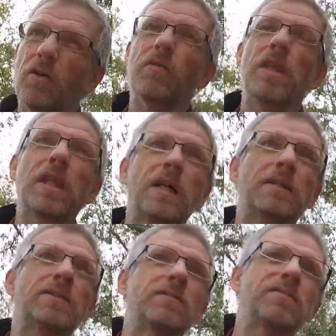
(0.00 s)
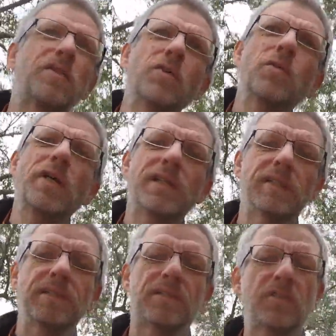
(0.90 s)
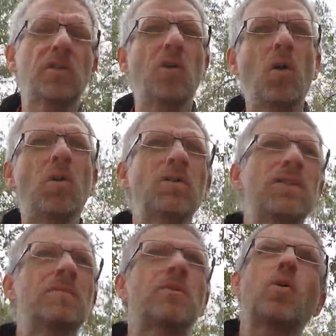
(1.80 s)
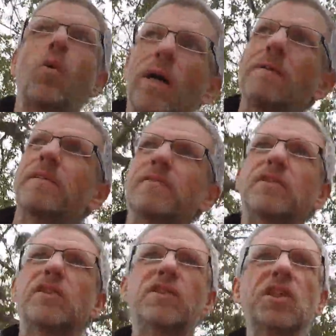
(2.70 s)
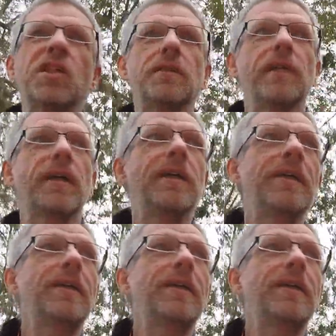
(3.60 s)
over the last few weeks and it's caused up quite a bit of stir there.